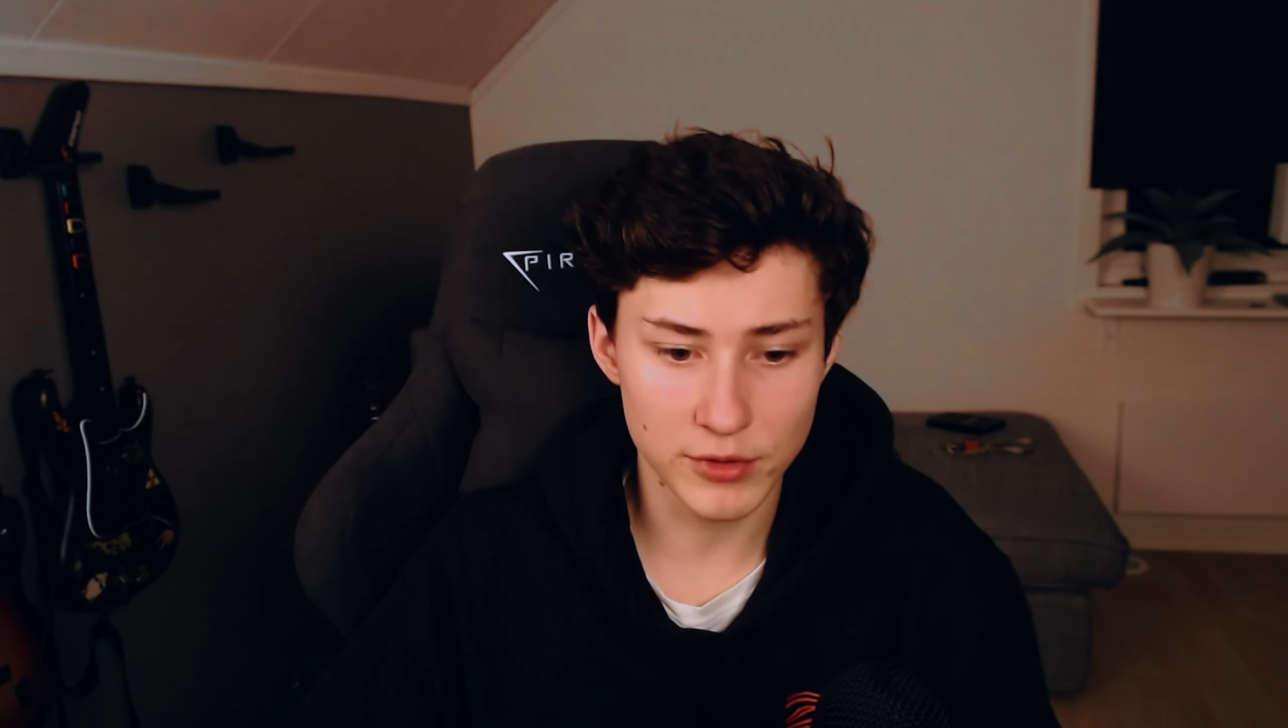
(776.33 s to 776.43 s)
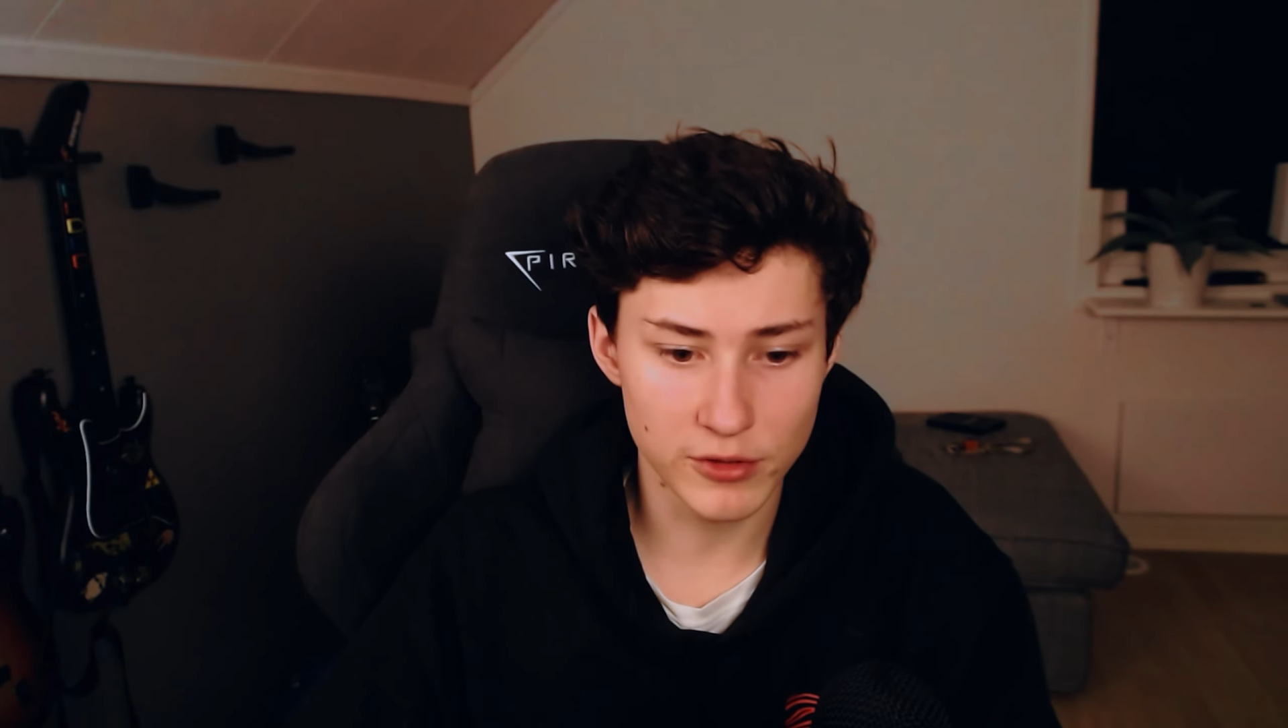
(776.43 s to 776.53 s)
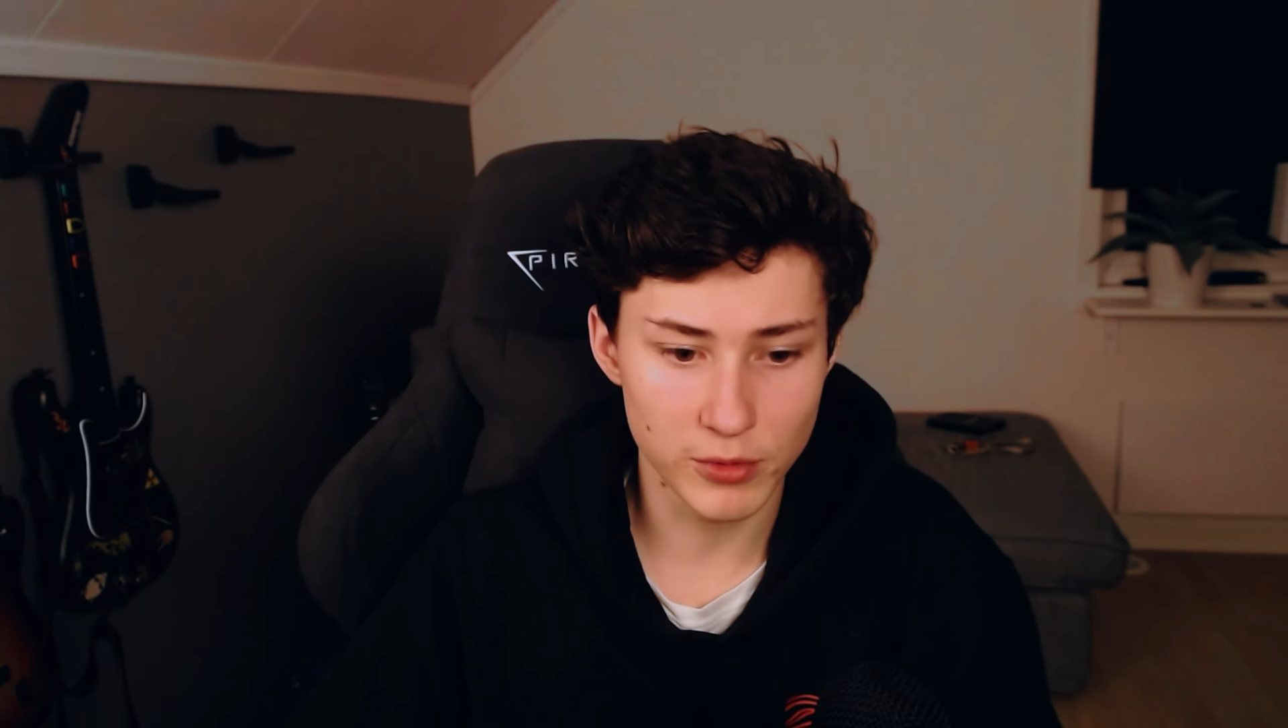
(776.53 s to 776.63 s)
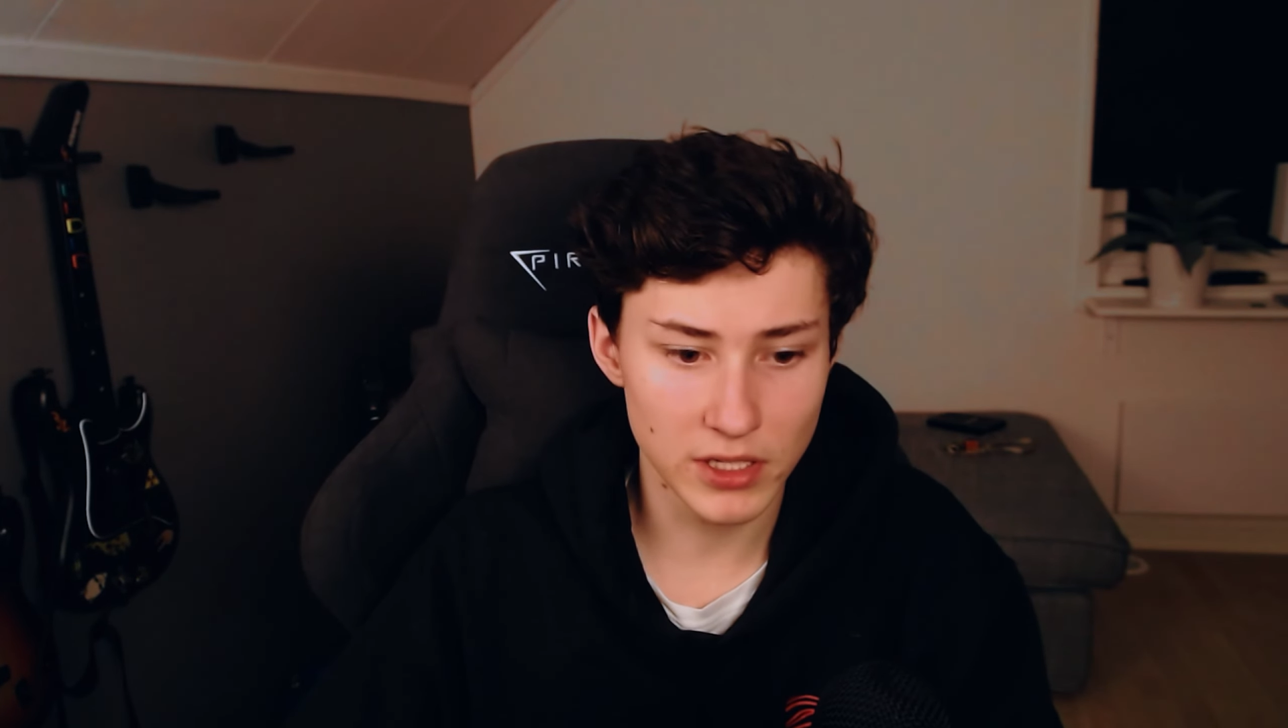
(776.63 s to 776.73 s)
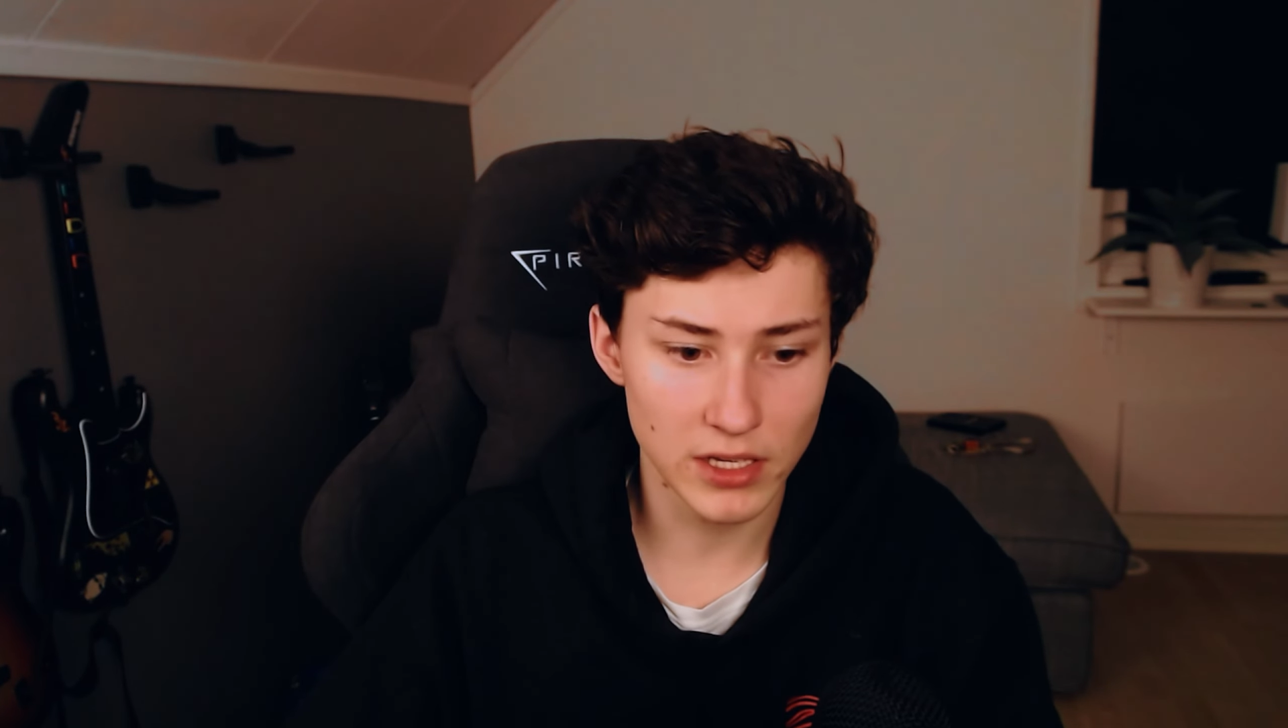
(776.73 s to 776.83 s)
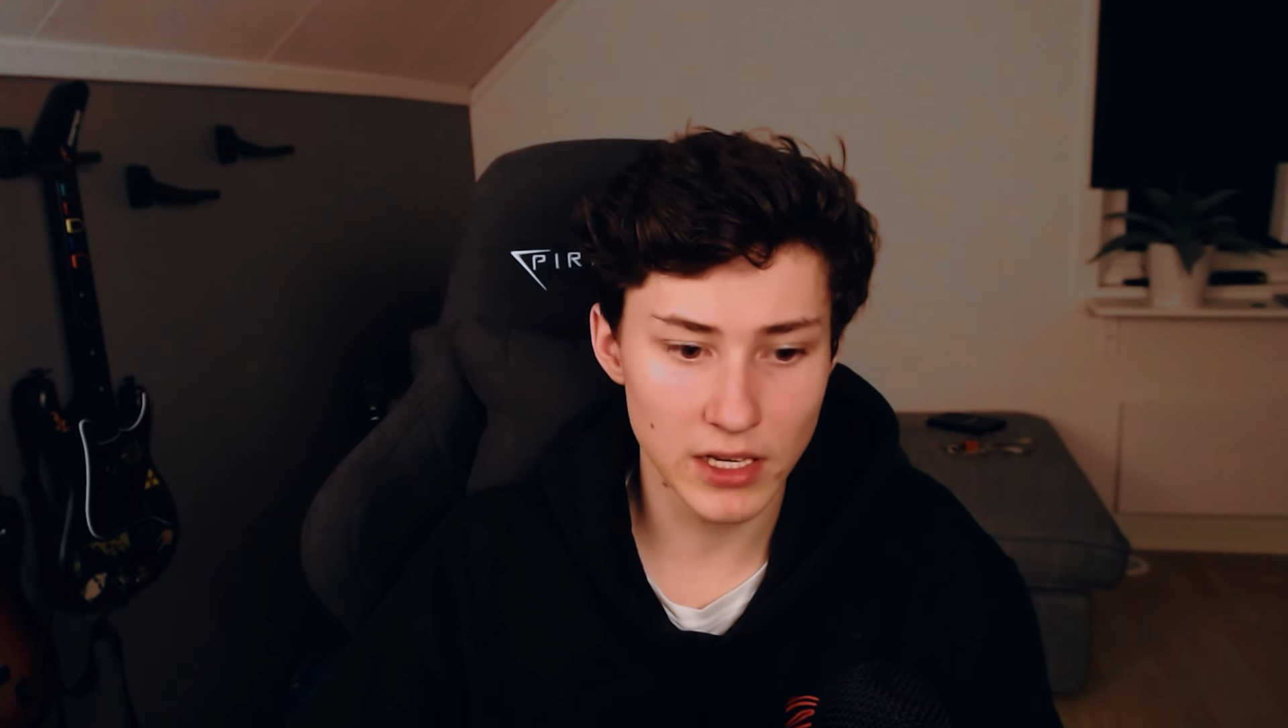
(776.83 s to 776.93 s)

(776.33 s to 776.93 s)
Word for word: so we can